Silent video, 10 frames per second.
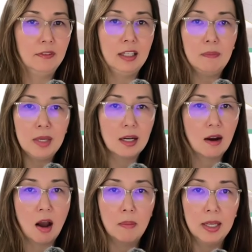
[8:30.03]
Leave me a
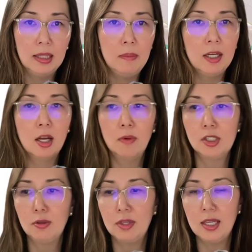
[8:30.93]
comment. Let me know
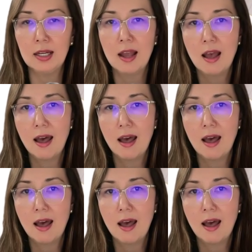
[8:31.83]
what you think.